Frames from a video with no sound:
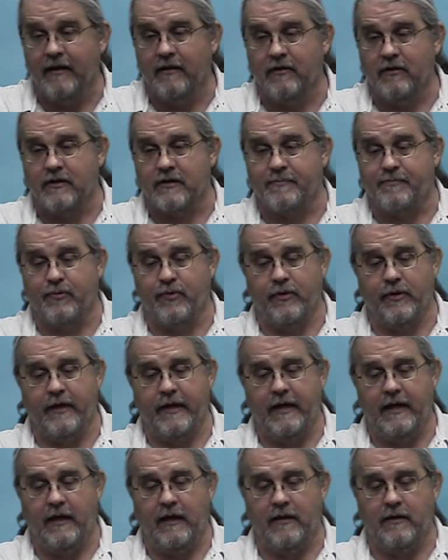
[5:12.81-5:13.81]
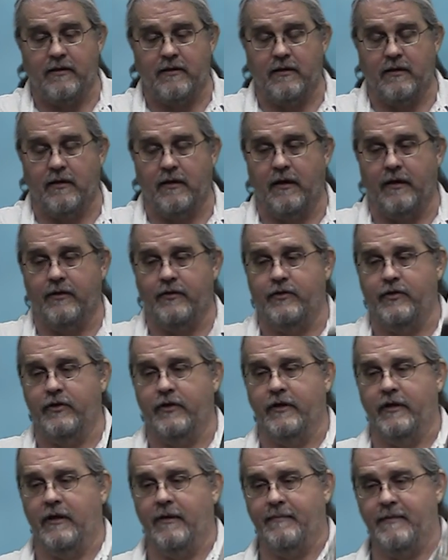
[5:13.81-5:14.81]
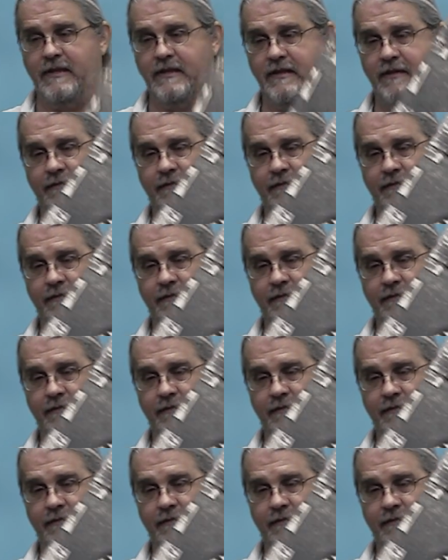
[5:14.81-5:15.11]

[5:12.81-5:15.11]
looks pretty darn good. Let me see